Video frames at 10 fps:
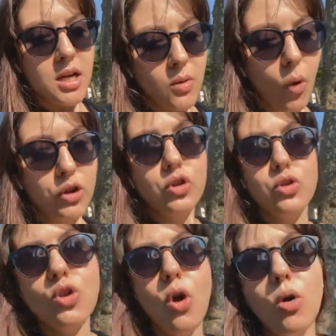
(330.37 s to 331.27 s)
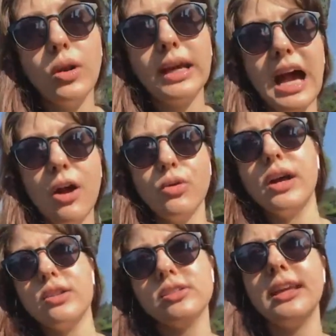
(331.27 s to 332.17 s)
what you know, like how you
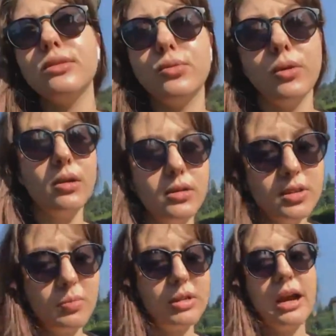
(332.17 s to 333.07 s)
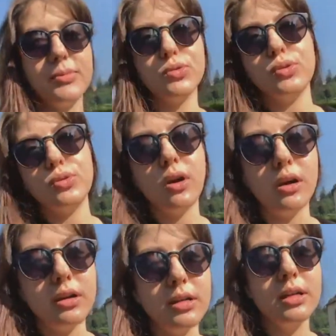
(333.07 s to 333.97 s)
understand the world, becomes who you
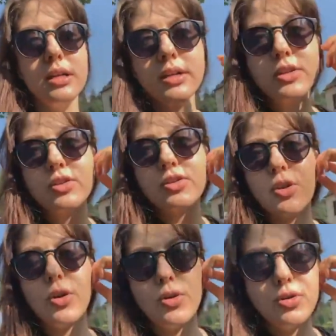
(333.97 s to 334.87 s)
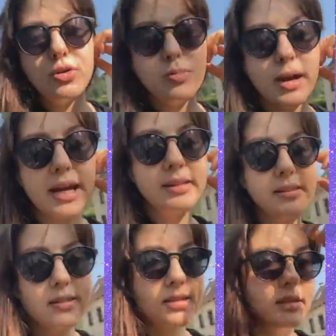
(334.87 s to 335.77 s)
are. So you might
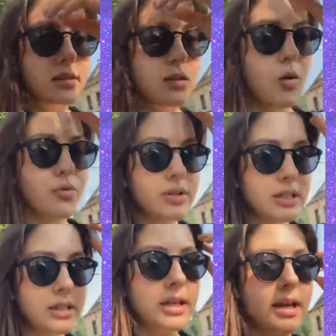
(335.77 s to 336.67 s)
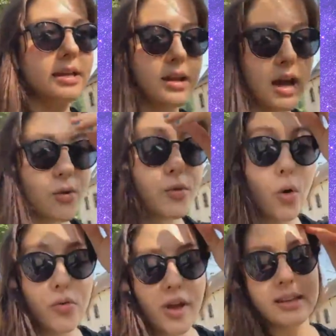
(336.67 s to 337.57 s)

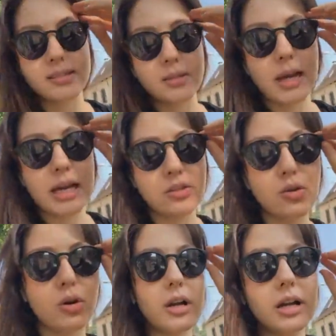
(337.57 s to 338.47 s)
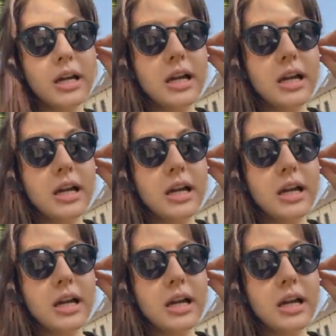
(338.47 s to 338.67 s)
overestimate your